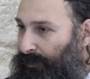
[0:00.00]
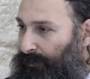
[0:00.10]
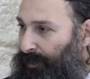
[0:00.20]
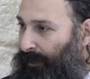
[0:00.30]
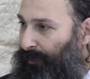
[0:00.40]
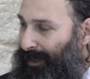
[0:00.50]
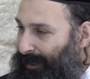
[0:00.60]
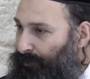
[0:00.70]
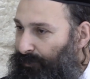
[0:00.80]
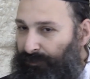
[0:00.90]
That I'm a
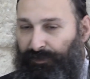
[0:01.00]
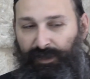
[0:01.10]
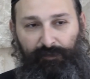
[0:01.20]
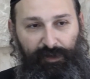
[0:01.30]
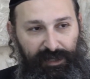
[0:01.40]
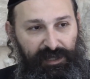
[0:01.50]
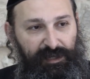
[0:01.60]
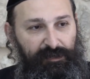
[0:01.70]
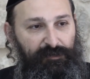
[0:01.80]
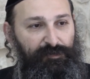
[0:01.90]
leader, that I'm a
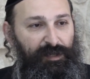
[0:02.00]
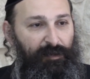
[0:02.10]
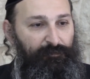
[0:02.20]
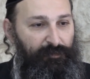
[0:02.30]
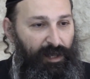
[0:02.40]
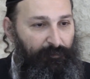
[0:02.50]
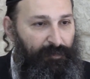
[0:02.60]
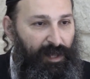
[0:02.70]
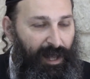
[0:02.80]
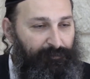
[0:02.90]
king, that
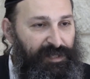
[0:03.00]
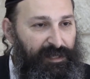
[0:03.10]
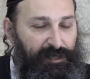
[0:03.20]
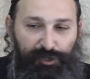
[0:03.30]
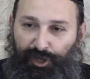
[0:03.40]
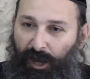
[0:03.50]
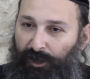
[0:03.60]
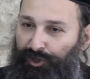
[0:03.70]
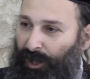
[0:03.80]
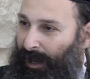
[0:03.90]
I'm taking
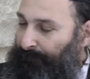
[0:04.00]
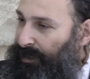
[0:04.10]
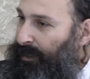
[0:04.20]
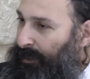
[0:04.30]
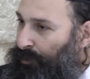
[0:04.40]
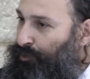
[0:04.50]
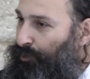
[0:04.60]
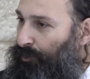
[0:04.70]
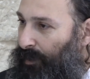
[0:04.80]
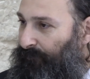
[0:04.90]
charge, I'm taking
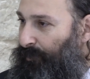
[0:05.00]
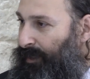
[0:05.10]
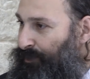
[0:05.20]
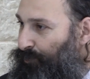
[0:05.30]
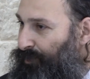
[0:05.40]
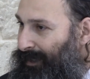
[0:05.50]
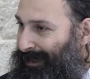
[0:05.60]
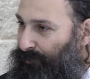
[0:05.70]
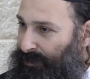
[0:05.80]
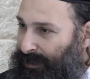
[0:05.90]
control. Everybody has to be a
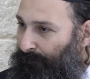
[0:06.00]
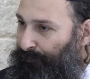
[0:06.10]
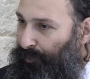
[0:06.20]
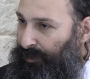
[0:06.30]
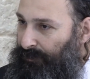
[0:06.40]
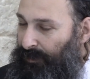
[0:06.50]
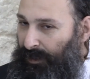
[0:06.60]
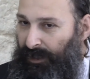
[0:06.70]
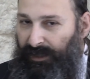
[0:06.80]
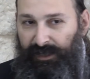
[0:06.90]
leader at some point.
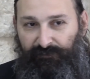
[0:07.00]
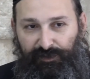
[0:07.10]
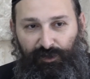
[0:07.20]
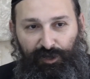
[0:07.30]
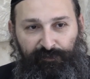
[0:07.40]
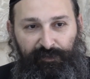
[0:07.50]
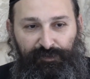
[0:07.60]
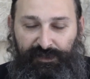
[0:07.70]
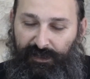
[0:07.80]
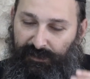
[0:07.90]
Even though a lot of people
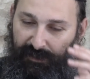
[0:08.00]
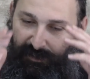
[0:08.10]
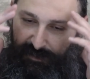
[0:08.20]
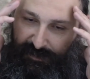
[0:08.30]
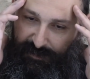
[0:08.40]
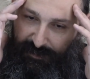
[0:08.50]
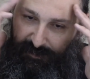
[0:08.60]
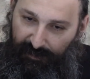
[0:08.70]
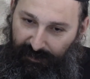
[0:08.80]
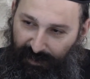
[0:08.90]
says,
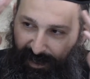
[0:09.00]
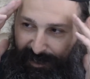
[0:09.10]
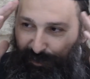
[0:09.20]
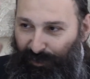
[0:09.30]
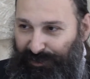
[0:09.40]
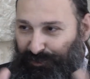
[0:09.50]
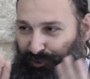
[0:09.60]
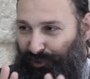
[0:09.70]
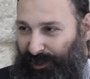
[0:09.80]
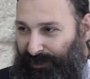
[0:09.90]
listen, I don't want to
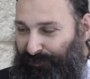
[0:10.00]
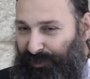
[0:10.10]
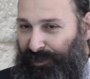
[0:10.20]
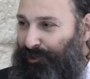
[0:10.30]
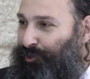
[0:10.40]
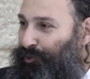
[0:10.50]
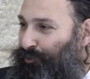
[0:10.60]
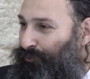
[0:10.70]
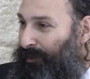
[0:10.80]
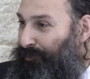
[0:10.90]
do anything.
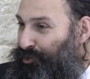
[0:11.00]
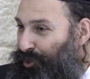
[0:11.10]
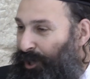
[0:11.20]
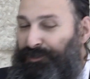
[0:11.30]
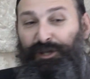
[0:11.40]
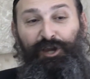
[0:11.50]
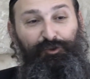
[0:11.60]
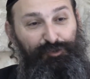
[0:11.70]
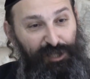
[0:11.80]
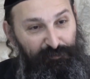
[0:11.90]
You run the shots,
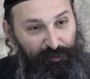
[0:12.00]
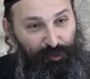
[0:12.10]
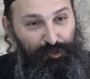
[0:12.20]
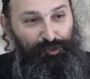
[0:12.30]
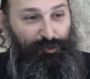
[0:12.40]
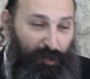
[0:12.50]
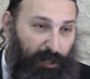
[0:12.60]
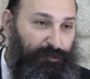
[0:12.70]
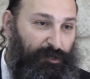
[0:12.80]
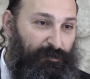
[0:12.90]
you tell me what to do,
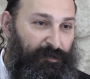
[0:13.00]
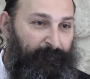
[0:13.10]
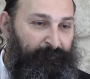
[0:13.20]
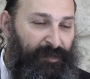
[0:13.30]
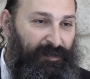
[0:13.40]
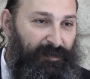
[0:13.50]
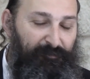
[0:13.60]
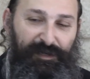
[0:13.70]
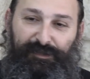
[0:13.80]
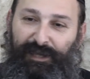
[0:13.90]
I'll do.
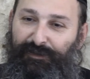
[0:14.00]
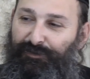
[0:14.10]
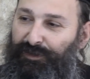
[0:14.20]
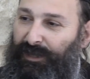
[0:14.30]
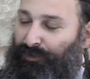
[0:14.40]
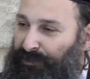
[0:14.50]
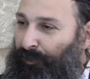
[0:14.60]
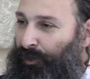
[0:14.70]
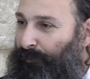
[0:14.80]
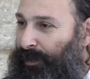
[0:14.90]
But at the end of the day, we
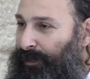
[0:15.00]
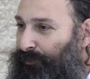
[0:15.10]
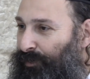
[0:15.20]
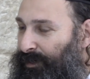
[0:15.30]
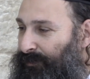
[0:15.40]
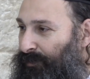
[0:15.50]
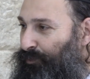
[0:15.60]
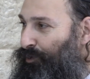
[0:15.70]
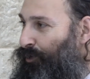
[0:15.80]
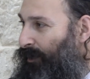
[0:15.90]
spoke about it already, that
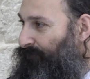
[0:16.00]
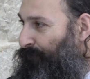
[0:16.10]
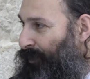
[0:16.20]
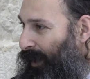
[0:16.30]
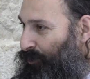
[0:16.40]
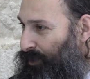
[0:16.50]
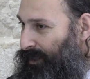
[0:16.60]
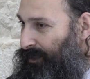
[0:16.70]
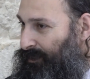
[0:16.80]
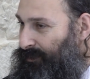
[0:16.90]
we all have the power
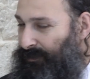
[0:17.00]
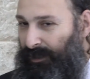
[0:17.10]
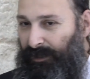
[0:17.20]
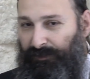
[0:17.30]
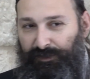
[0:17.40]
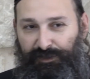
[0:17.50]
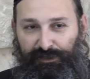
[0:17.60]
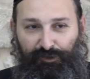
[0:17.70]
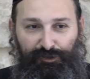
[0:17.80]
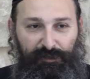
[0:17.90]
in us. This is
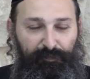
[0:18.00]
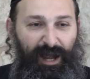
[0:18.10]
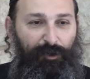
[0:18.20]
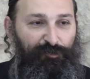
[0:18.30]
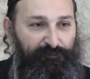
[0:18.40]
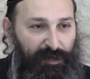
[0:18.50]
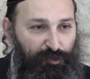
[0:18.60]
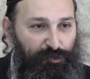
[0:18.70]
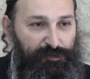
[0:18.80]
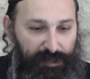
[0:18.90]
called the power of
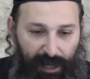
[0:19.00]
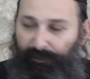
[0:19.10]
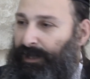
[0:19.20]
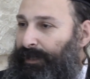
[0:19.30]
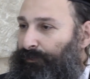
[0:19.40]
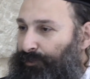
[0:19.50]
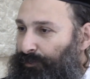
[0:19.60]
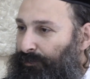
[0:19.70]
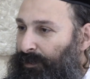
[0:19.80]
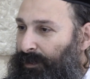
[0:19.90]
Malchut, that I'm a leader
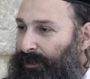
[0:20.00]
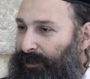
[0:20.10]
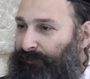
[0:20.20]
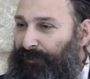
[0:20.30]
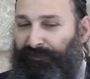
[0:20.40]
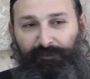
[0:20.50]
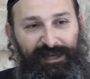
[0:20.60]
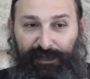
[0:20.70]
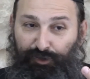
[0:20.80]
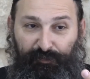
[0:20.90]
too. Even if I'm
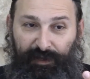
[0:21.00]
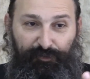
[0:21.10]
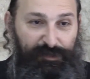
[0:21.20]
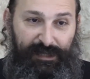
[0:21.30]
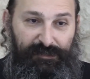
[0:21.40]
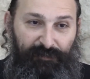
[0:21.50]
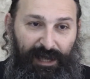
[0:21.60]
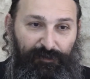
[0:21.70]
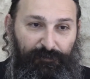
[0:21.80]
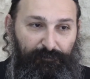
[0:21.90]
leading two people, it doesn't
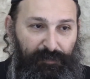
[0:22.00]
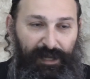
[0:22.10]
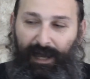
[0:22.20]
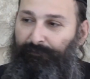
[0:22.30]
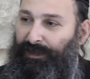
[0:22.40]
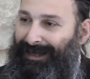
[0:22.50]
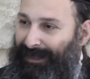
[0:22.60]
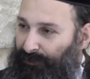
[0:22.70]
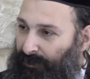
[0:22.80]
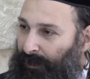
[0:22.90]
matter. But I'm the
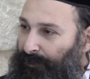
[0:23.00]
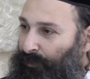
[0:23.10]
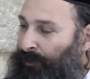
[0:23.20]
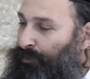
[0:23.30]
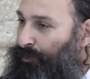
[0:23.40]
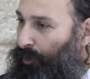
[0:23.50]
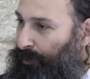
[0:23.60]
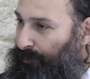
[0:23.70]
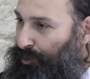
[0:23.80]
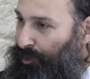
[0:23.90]
leader. I'm the one who's
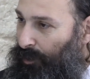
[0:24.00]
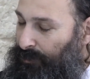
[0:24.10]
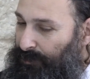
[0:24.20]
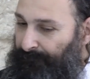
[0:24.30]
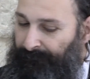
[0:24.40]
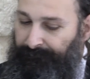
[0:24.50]
calling the shots.